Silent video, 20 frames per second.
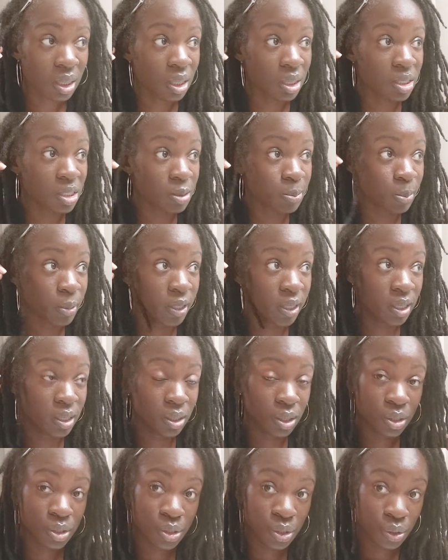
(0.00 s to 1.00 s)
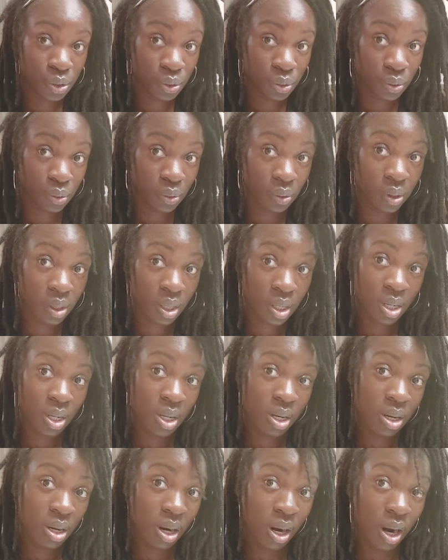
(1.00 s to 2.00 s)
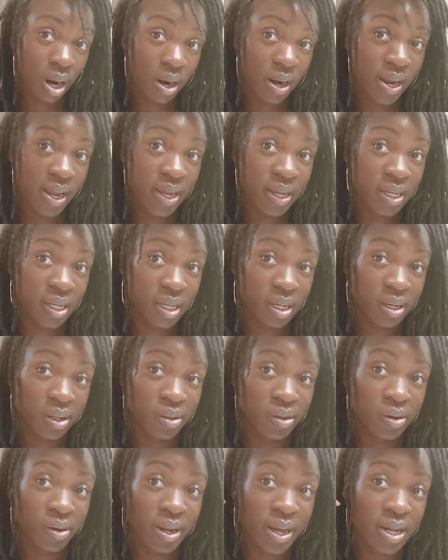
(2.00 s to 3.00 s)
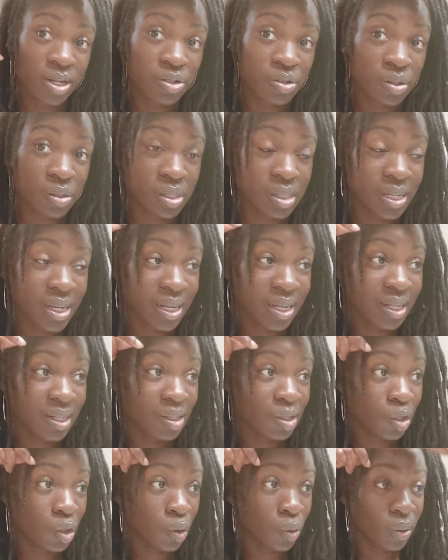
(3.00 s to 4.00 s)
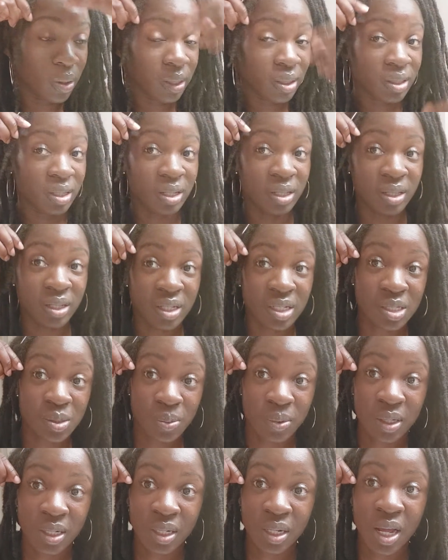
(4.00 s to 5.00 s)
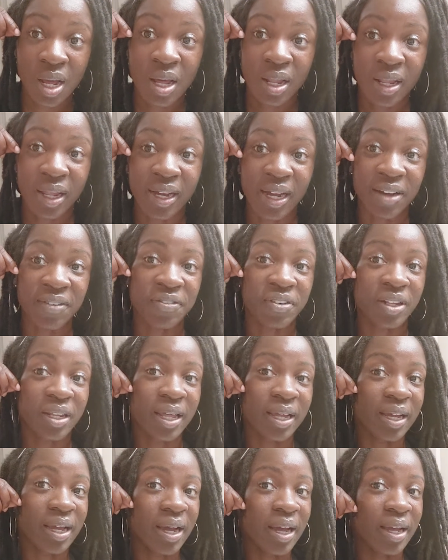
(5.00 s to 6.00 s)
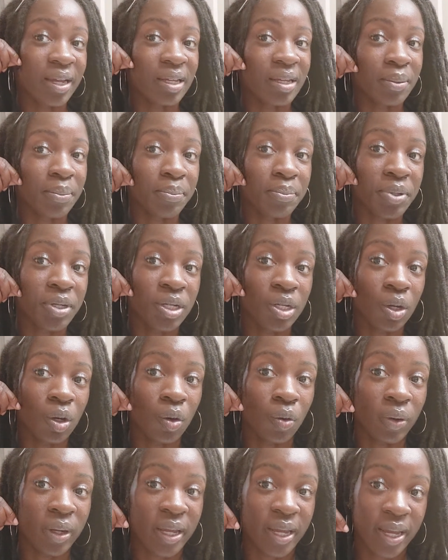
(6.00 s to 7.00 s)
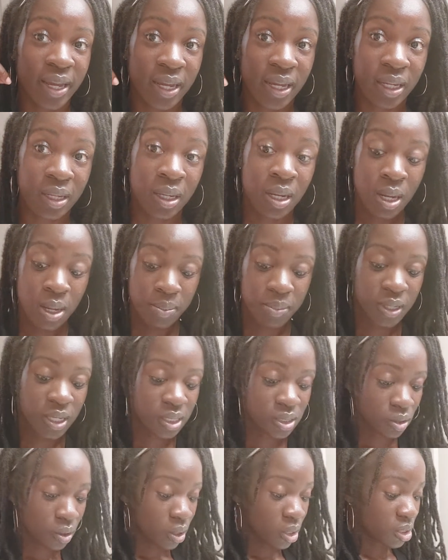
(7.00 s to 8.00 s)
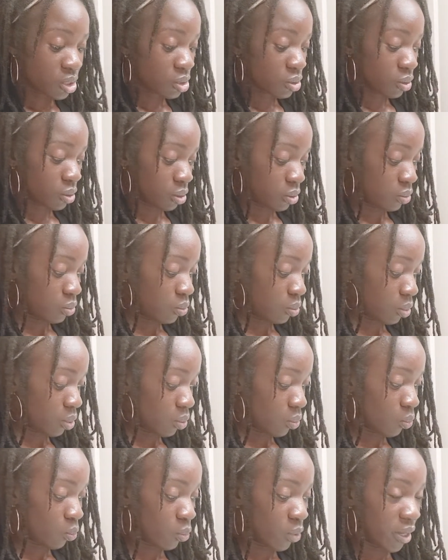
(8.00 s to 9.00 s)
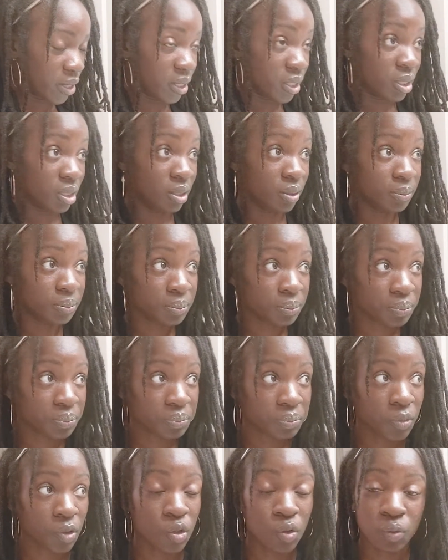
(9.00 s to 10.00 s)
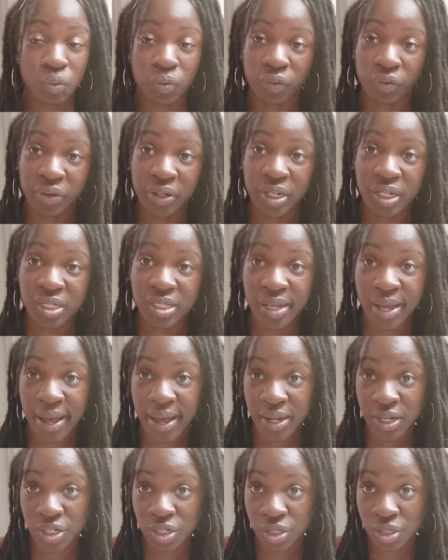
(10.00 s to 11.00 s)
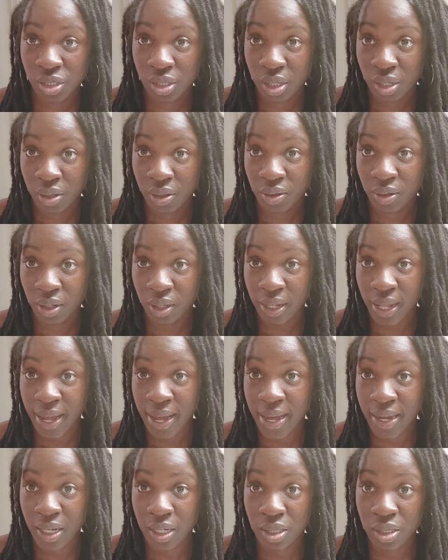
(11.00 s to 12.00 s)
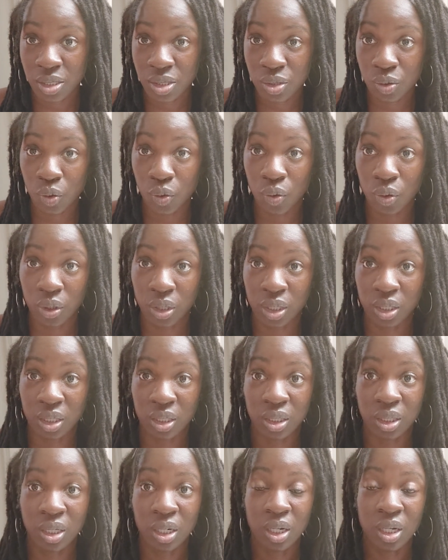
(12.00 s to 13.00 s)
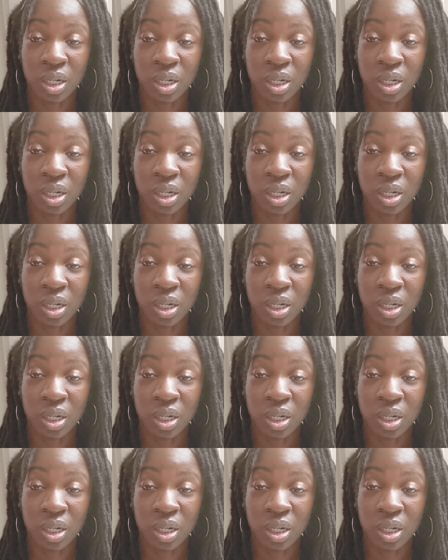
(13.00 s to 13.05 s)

split into two are hanging in their natural state lower than this one, like I feel like I can be okay. Because also when you reattach the locks, or